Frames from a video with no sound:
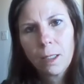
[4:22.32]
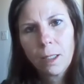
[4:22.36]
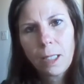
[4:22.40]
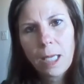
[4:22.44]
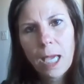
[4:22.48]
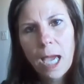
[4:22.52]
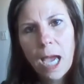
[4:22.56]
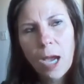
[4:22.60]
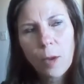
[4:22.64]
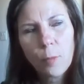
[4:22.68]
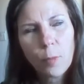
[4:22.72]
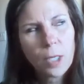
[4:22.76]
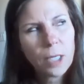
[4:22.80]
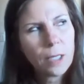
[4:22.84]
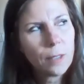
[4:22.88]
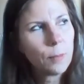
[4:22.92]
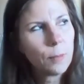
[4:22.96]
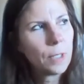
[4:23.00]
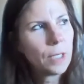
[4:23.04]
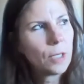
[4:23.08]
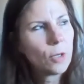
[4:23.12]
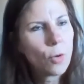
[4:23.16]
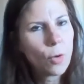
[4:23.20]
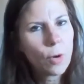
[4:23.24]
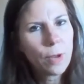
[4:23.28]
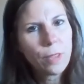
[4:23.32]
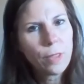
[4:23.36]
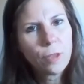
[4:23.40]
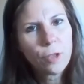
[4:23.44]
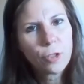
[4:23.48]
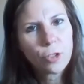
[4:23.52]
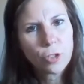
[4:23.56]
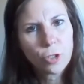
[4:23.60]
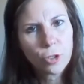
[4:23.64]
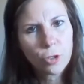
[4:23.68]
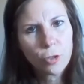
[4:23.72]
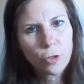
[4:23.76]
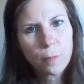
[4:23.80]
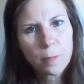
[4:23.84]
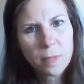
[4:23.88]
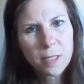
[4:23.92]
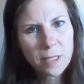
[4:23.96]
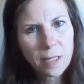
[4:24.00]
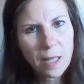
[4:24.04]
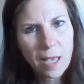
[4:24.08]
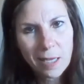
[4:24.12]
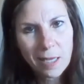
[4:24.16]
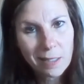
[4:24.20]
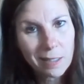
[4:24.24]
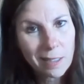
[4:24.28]
Yeah, we coined the term
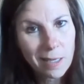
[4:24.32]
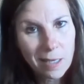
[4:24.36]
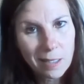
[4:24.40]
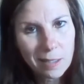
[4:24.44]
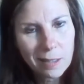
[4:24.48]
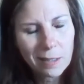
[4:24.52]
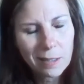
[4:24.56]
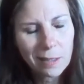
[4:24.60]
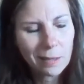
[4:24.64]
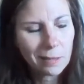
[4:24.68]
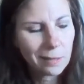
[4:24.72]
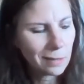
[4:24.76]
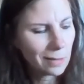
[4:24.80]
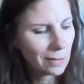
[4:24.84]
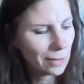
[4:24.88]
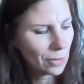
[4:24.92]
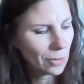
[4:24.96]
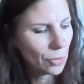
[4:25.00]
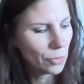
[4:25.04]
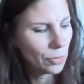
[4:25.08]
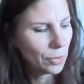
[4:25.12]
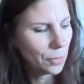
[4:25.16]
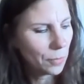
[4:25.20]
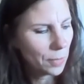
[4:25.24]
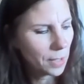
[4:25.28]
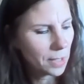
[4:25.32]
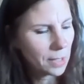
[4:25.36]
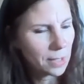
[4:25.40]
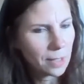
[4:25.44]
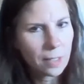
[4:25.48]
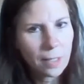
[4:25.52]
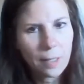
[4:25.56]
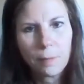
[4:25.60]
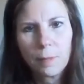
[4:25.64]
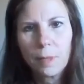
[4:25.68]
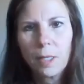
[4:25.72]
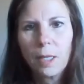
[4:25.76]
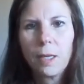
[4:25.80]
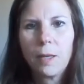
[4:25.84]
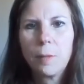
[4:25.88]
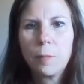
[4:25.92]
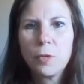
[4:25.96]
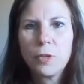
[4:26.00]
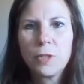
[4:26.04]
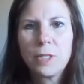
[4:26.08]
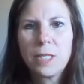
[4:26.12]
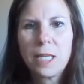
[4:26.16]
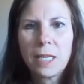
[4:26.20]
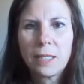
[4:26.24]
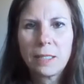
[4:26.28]
slide doc, and the only reason I'm kind of
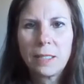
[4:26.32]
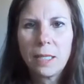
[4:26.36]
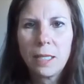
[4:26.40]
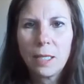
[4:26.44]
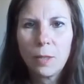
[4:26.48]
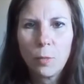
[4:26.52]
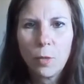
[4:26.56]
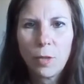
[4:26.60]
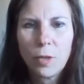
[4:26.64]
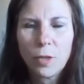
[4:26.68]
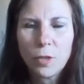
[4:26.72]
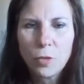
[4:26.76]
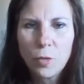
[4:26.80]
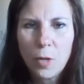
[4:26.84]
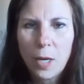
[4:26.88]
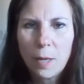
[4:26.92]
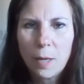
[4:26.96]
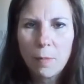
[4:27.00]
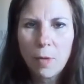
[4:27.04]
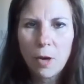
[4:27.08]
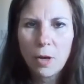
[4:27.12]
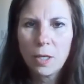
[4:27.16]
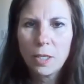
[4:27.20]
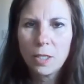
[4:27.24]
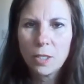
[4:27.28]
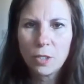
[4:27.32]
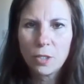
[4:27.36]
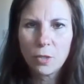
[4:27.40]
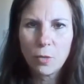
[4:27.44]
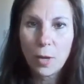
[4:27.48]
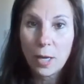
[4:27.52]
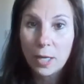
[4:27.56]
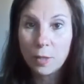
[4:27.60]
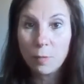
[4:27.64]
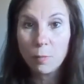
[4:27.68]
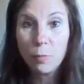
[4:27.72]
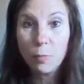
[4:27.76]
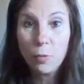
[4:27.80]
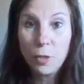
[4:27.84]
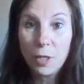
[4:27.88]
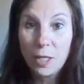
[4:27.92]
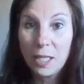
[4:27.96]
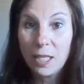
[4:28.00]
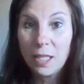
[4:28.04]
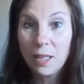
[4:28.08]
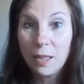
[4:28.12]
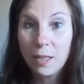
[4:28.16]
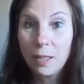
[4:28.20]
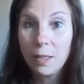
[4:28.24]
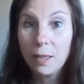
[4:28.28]
protecting it with a trademark is so I can put
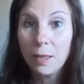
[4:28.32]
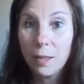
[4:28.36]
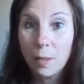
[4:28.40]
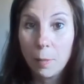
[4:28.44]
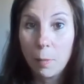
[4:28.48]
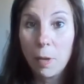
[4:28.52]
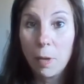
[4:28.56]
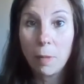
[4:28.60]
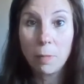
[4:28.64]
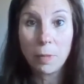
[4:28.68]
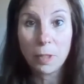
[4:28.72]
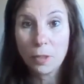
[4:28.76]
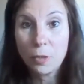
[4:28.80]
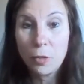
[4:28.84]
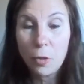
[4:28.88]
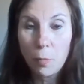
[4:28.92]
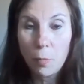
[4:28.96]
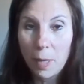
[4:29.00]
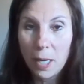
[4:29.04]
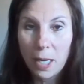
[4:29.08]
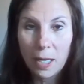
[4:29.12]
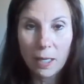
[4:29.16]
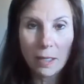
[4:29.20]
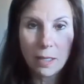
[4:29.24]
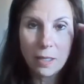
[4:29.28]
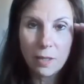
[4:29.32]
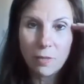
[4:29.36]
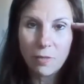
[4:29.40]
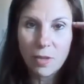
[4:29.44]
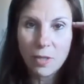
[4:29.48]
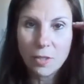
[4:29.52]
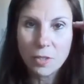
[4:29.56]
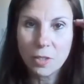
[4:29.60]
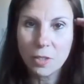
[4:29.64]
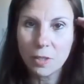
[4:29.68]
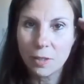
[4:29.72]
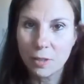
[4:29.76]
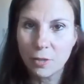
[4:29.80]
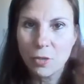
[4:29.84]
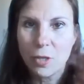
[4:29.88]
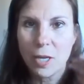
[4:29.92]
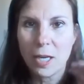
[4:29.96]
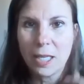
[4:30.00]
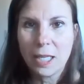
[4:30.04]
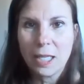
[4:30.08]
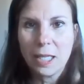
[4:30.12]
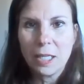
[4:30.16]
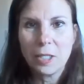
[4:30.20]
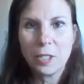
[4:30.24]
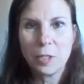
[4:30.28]
it in the public domain and eventually try
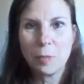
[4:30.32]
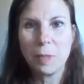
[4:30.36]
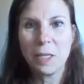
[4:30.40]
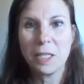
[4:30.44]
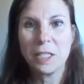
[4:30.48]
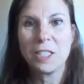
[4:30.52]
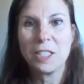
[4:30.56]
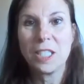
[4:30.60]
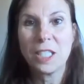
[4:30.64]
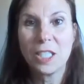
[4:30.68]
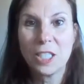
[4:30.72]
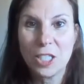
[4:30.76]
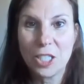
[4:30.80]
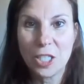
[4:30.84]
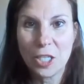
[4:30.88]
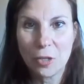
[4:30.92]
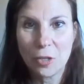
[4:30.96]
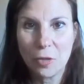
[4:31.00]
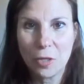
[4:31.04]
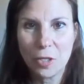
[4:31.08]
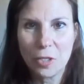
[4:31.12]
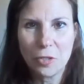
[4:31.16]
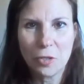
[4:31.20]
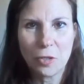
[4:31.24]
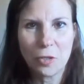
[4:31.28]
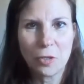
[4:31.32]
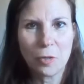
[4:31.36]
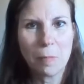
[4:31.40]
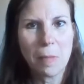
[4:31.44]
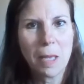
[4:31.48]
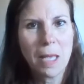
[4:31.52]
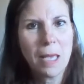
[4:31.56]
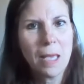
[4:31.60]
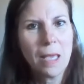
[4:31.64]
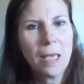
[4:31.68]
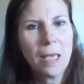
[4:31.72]
to get it to be a dictionary term.